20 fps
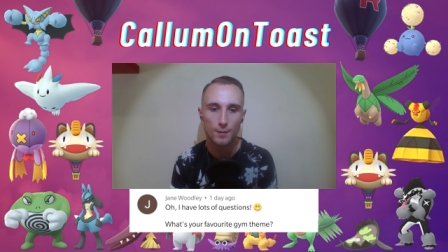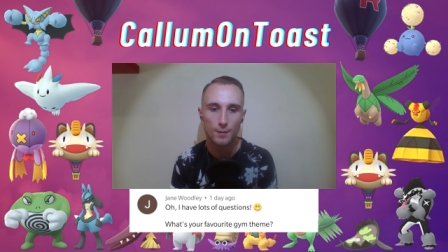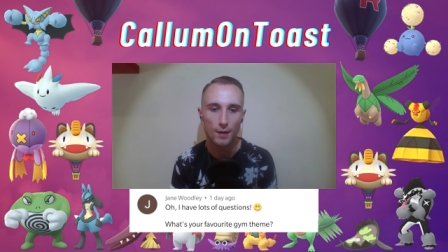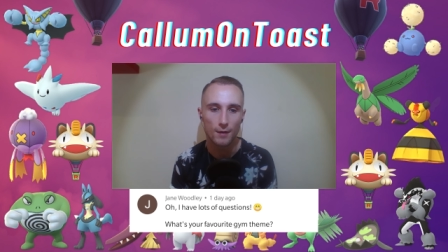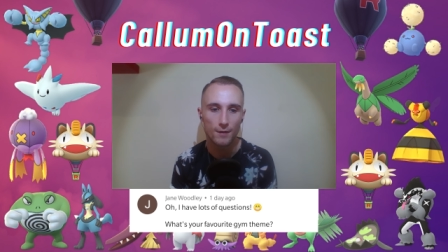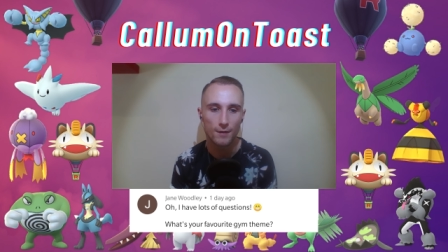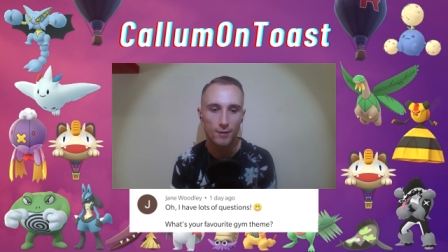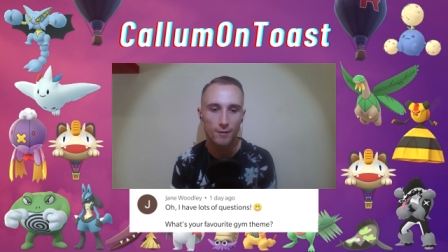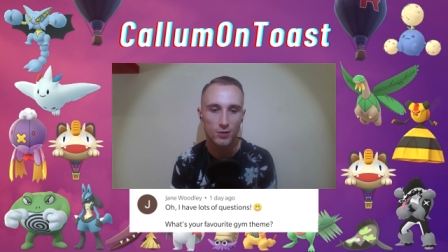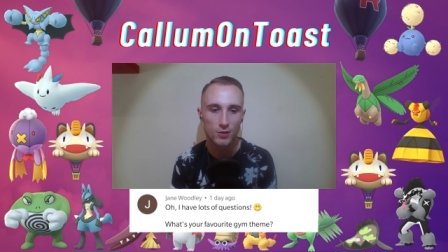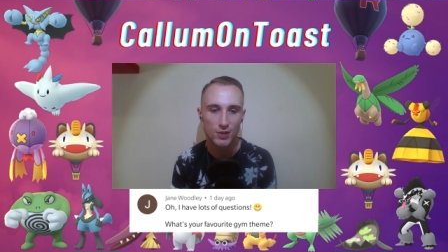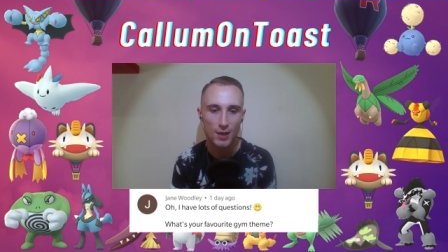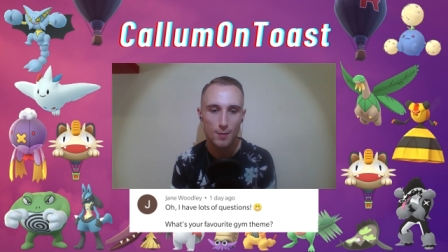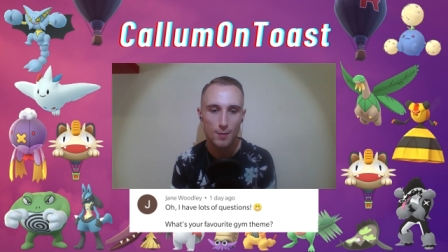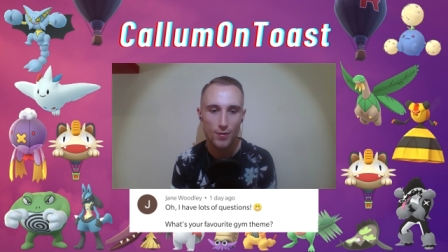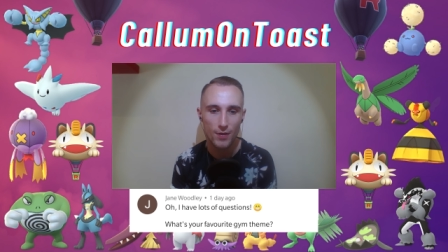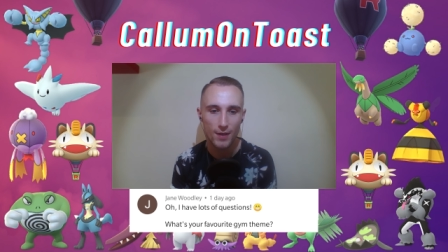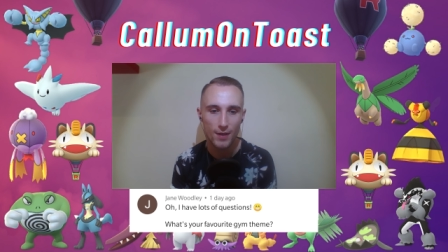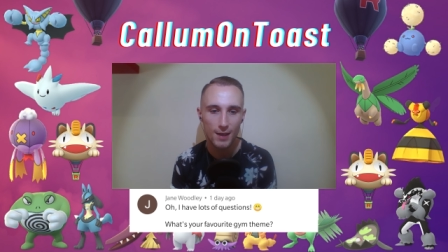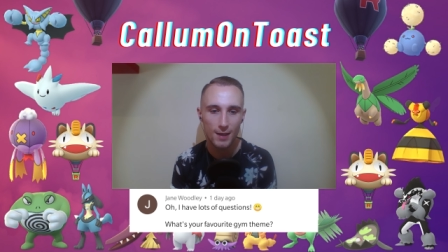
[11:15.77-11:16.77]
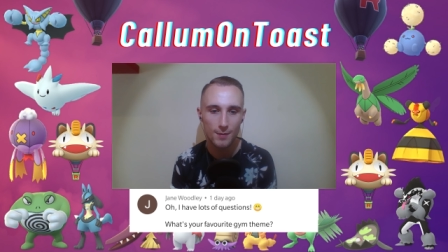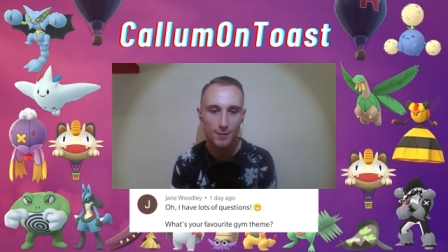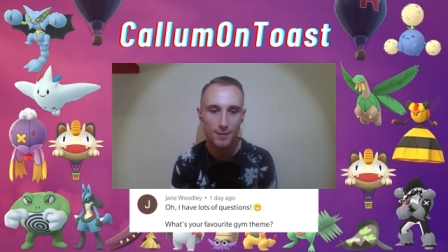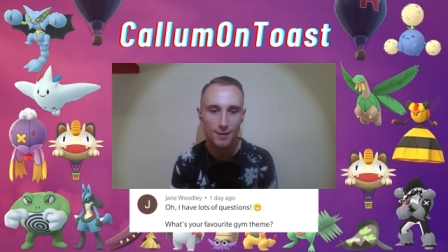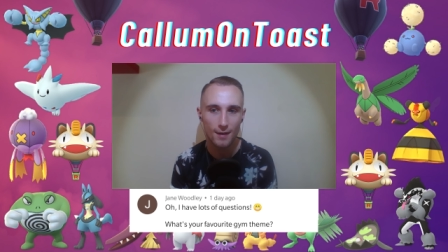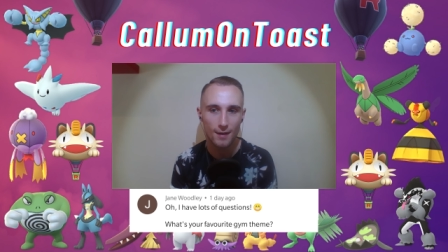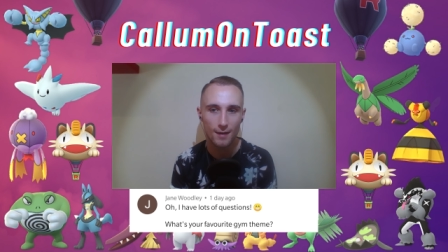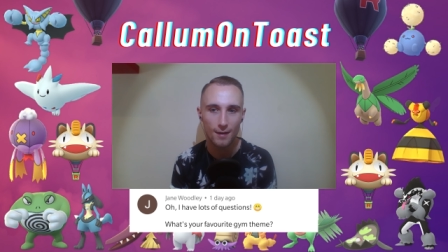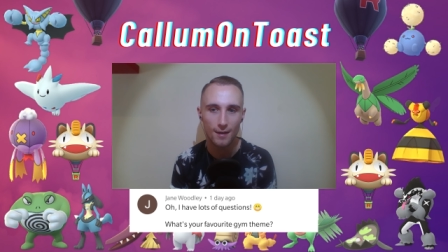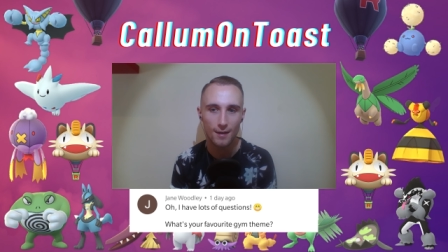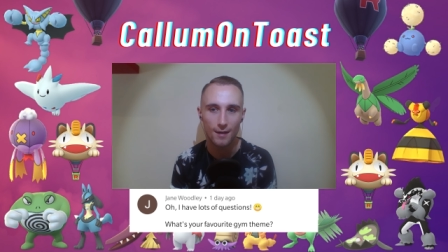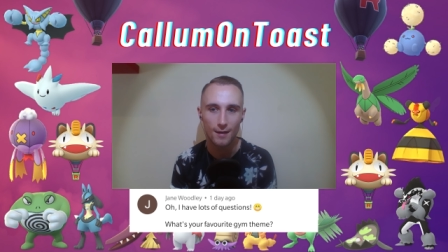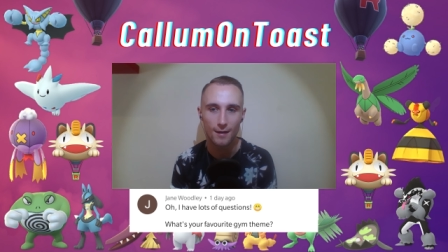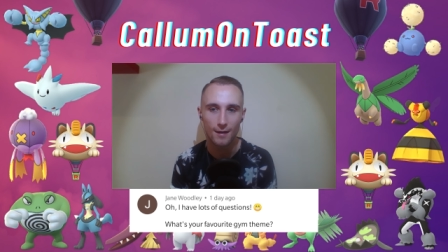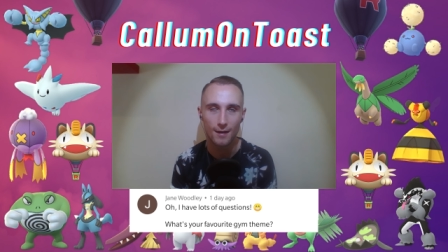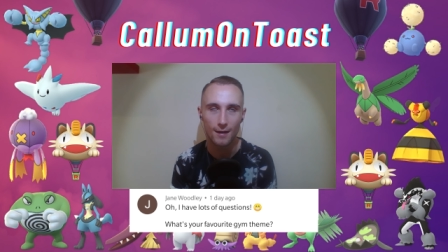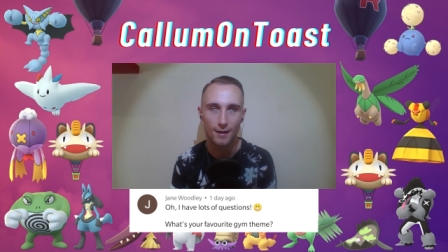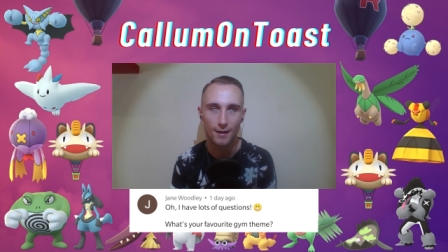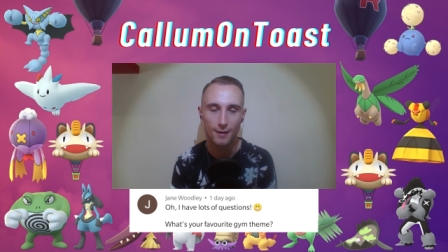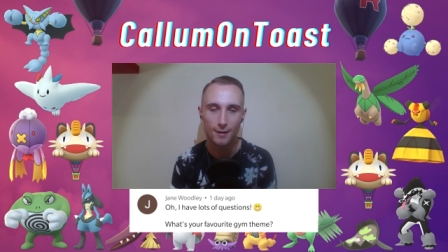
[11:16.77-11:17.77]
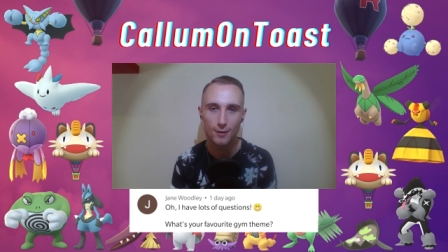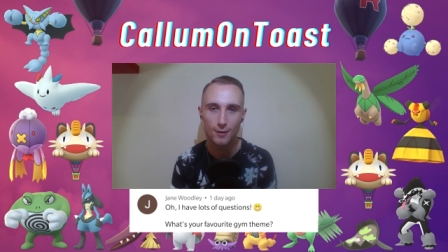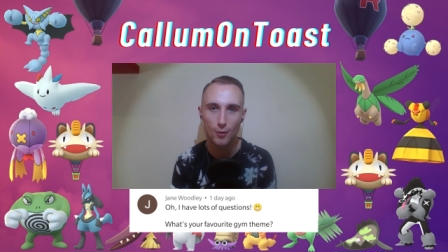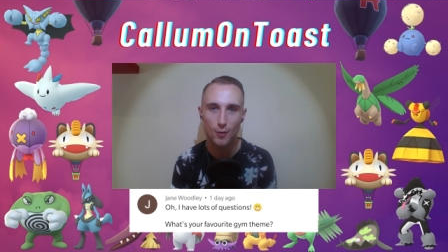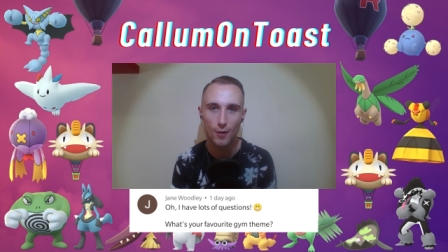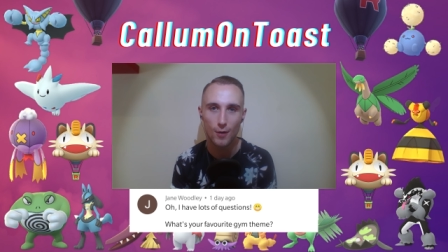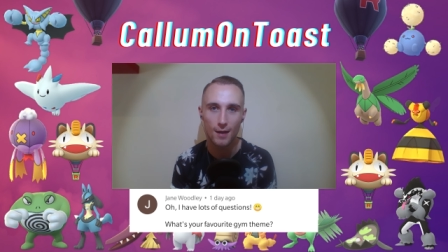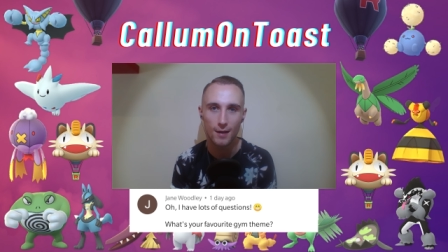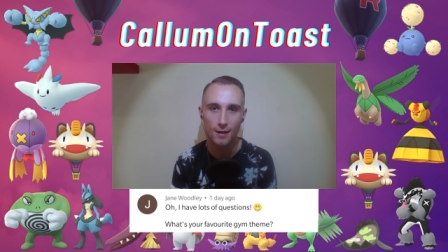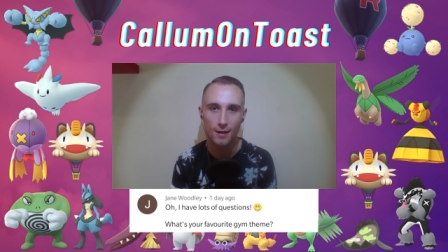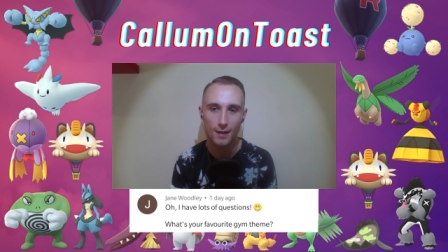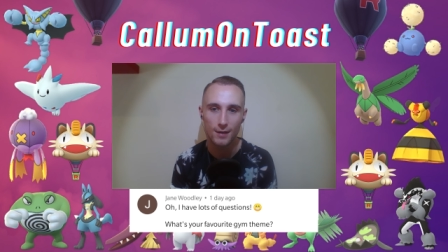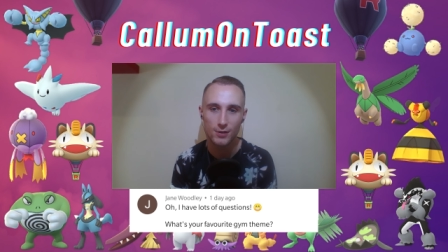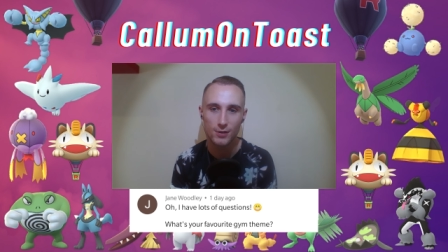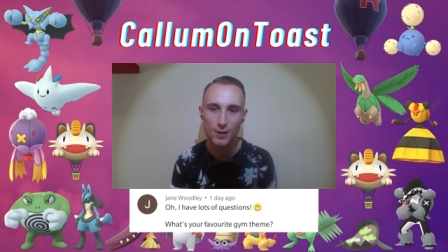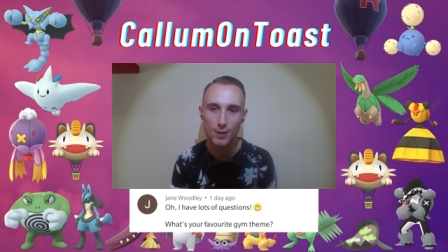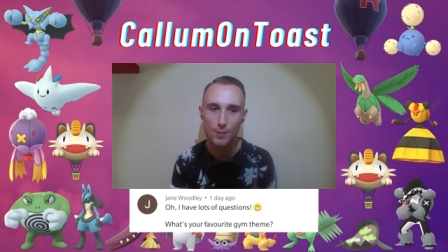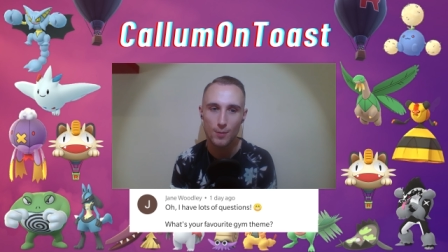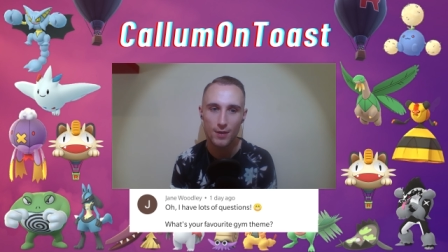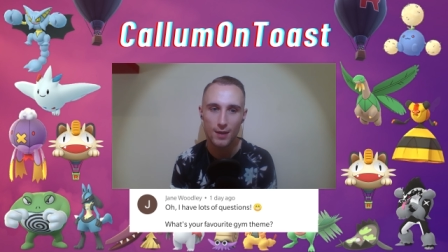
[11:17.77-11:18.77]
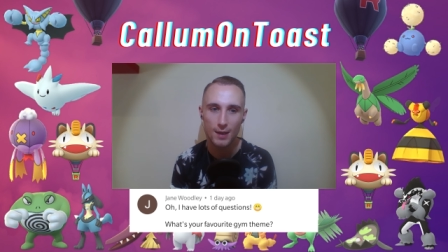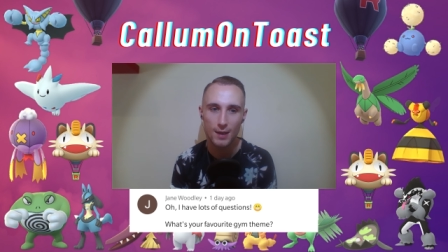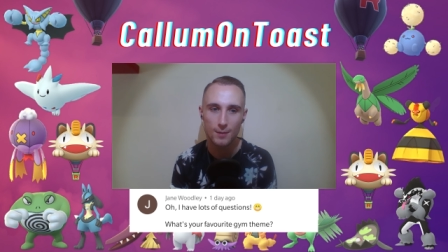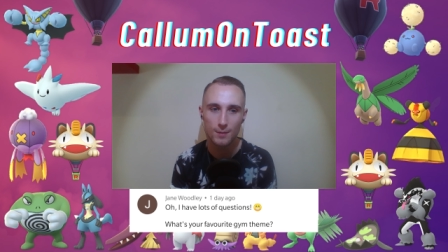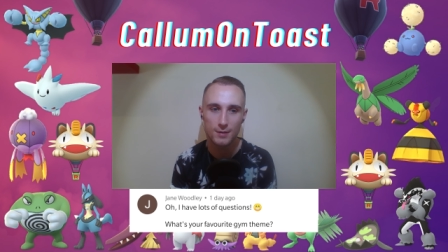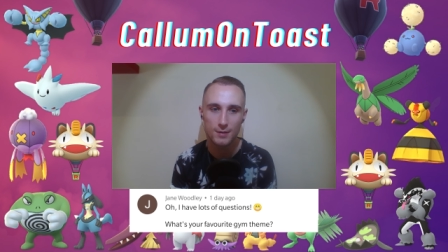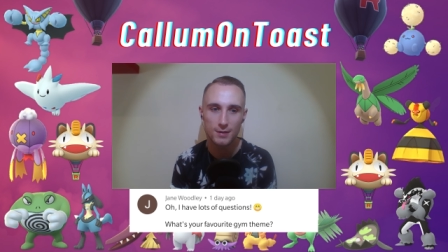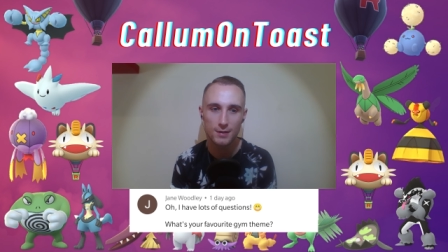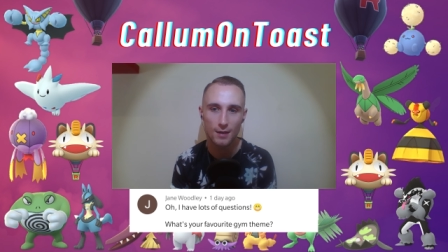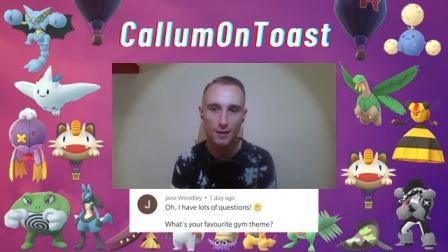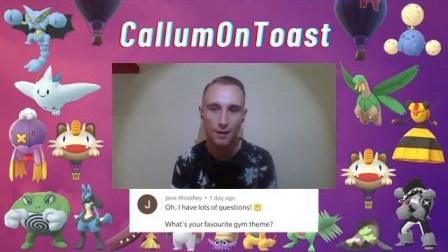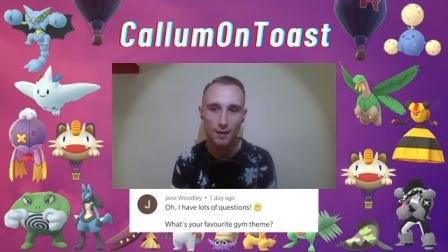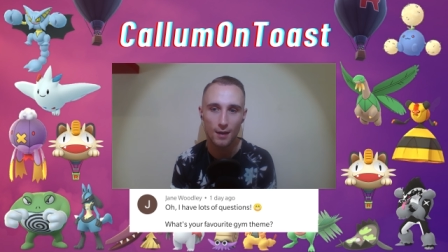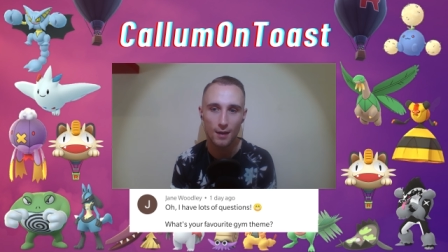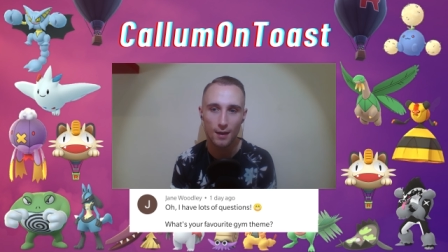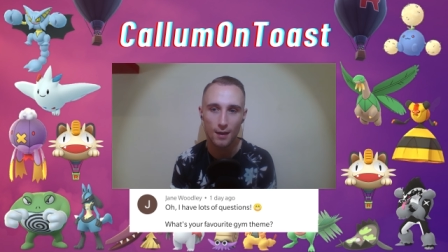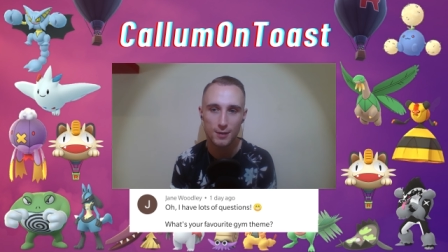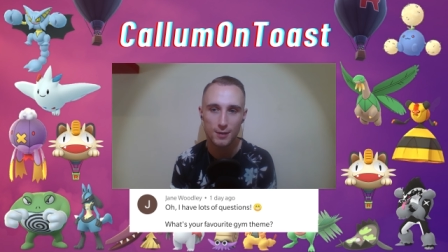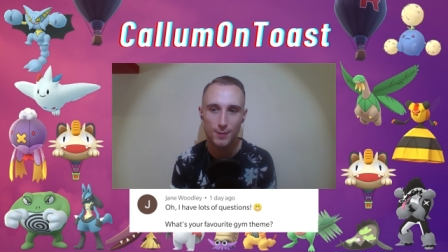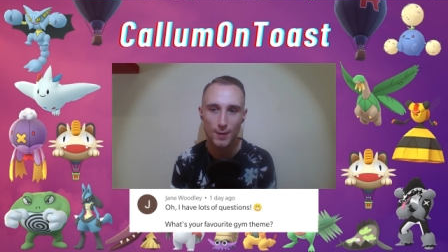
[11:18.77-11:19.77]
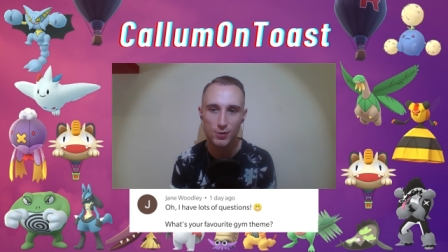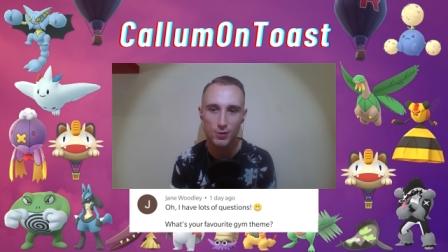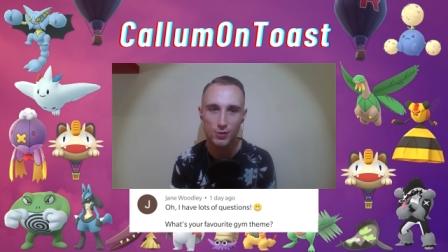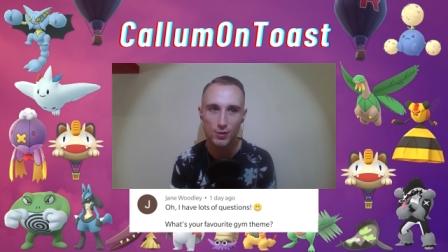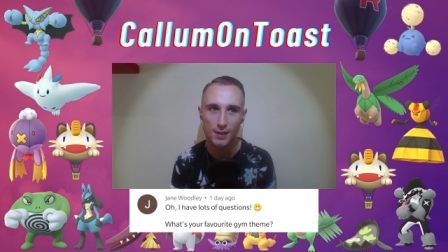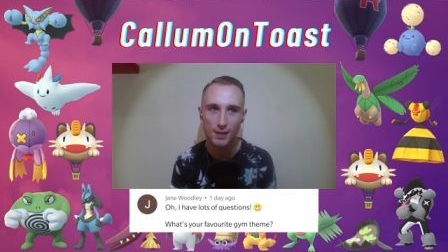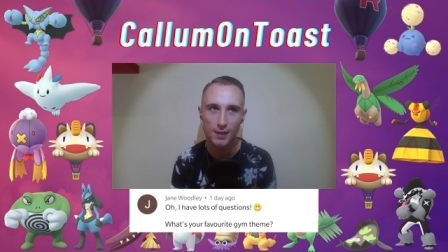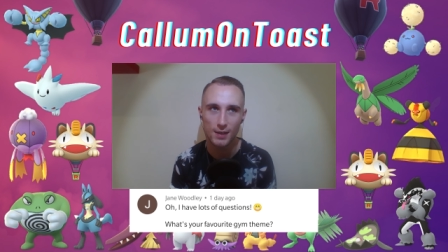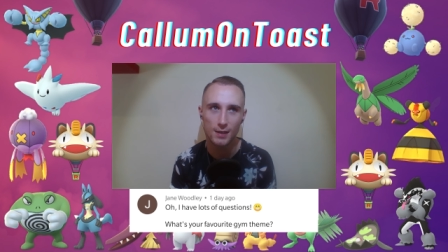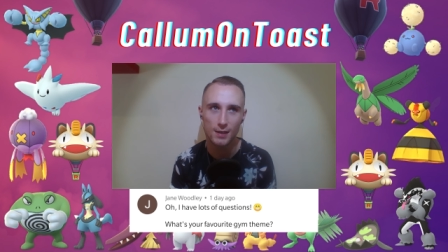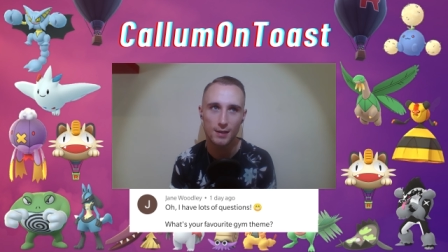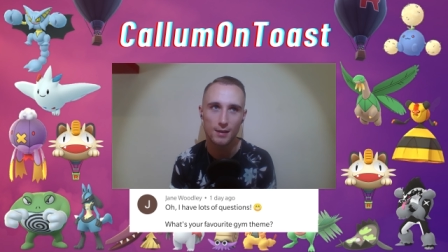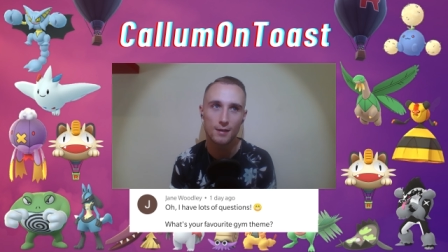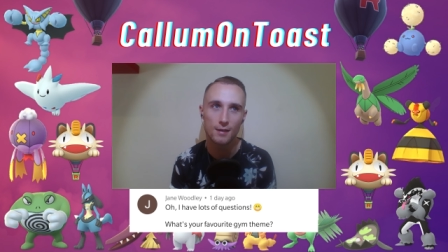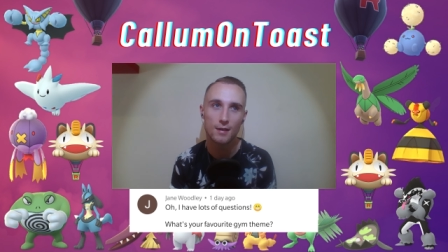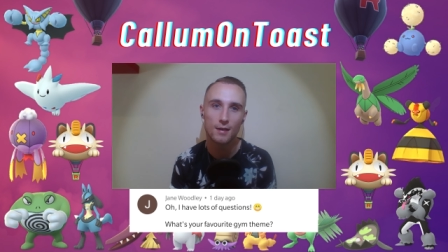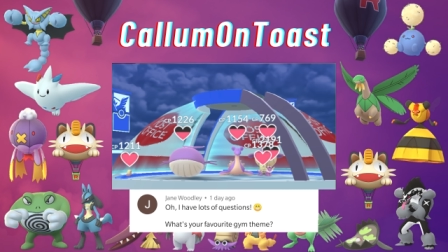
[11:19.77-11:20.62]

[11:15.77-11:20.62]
My favorite gym theme, I quite like gym themes, especially